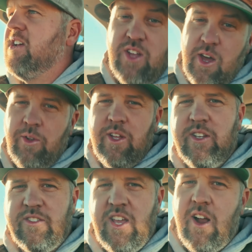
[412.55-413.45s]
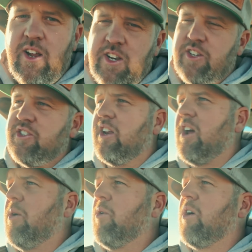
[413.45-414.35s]
Not only does the air conditioning
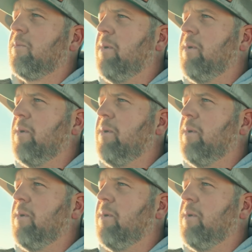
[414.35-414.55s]
not work,